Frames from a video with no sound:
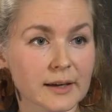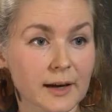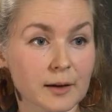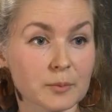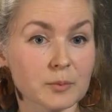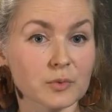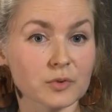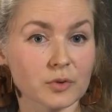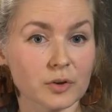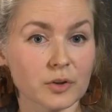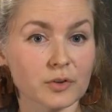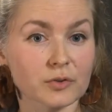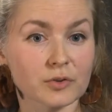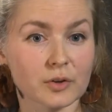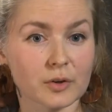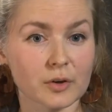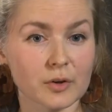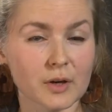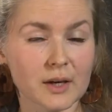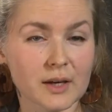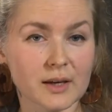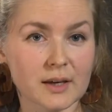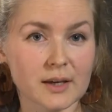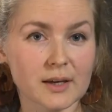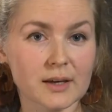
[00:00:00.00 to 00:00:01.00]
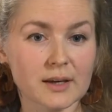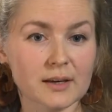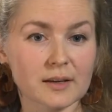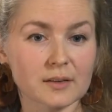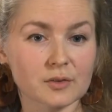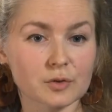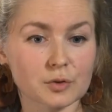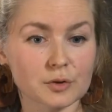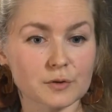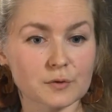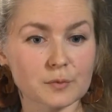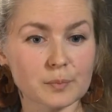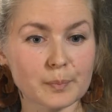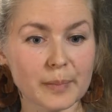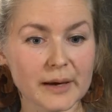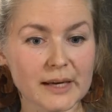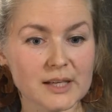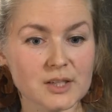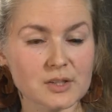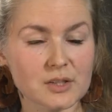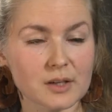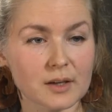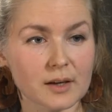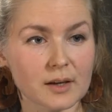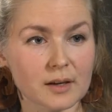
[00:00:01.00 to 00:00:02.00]
comes also sort of
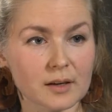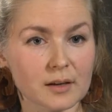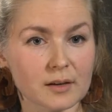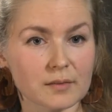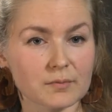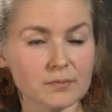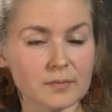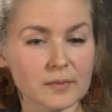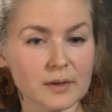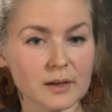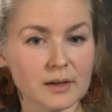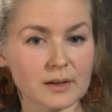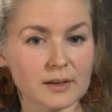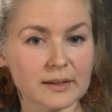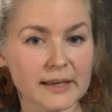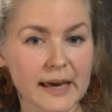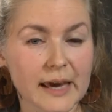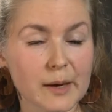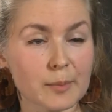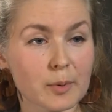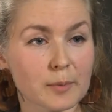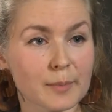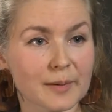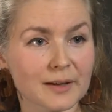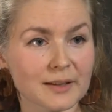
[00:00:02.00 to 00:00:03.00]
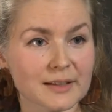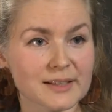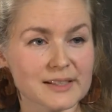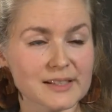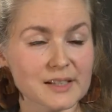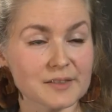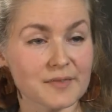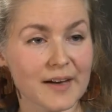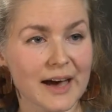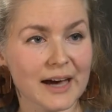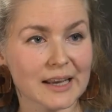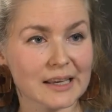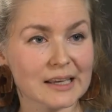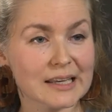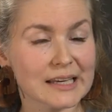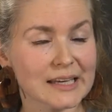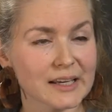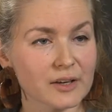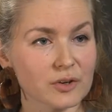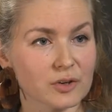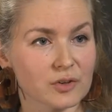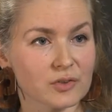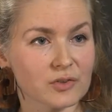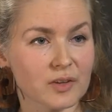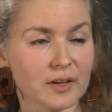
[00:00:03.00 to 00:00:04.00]
better capability of
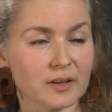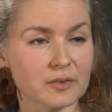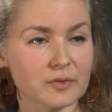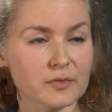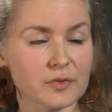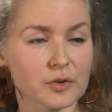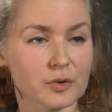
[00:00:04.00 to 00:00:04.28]
handling yourself.